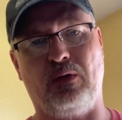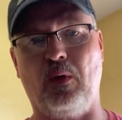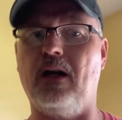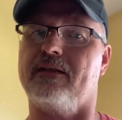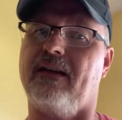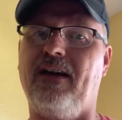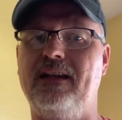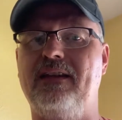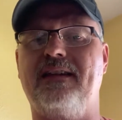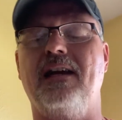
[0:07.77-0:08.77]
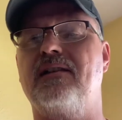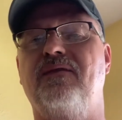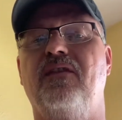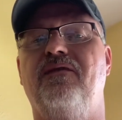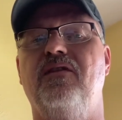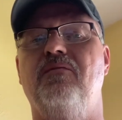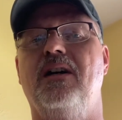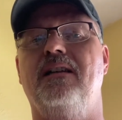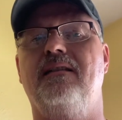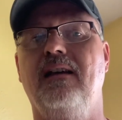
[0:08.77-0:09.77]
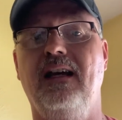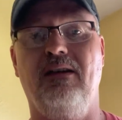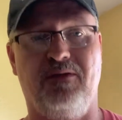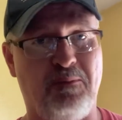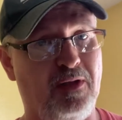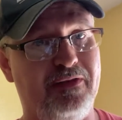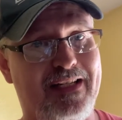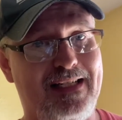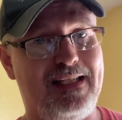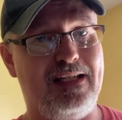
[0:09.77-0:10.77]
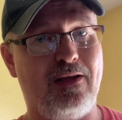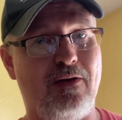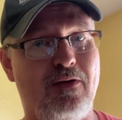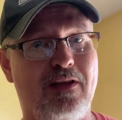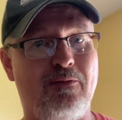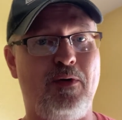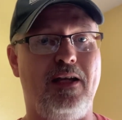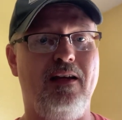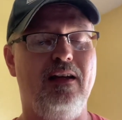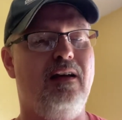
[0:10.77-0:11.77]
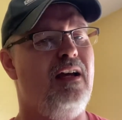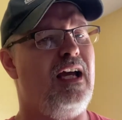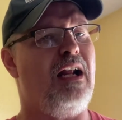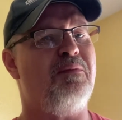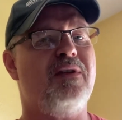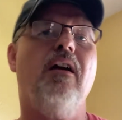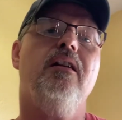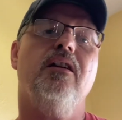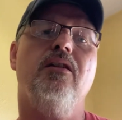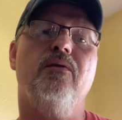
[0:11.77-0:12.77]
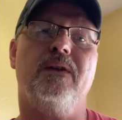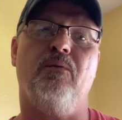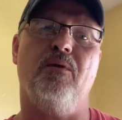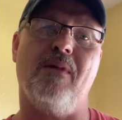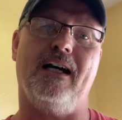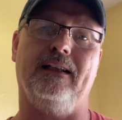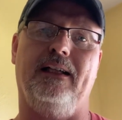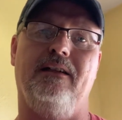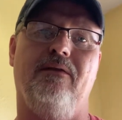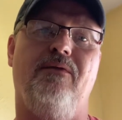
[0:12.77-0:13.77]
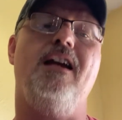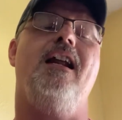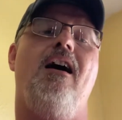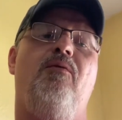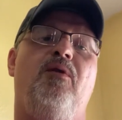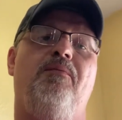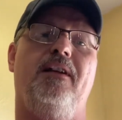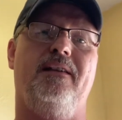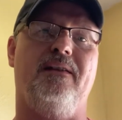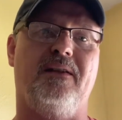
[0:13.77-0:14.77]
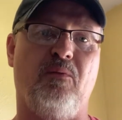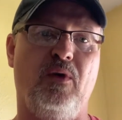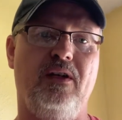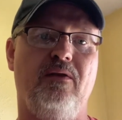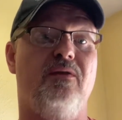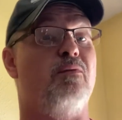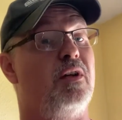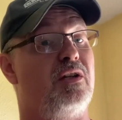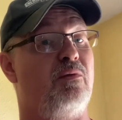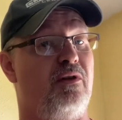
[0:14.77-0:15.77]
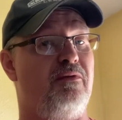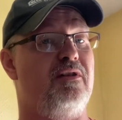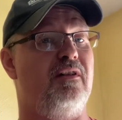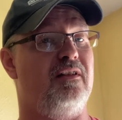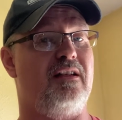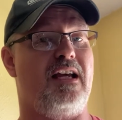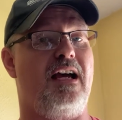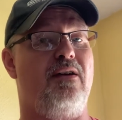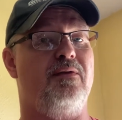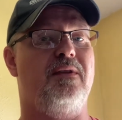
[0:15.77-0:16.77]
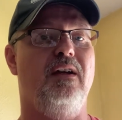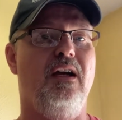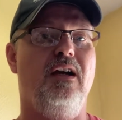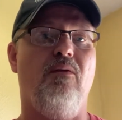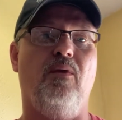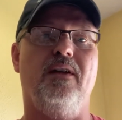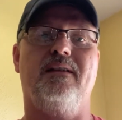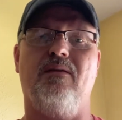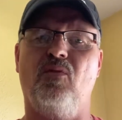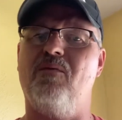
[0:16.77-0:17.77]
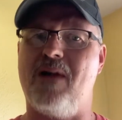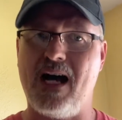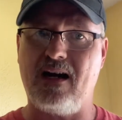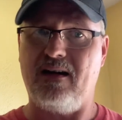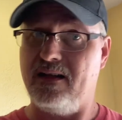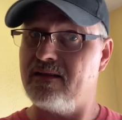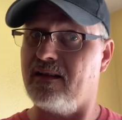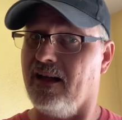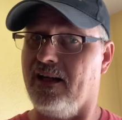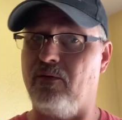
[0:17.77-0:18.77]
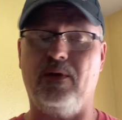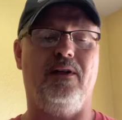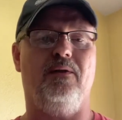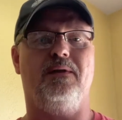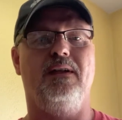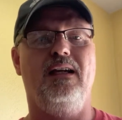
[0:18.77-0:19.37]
walls. I've had this house for a few months. It was built in 1933, and I'm starting to do some remodeling. Right now I'm replacing some windows, which were original to the house, with some more modern insulated windows.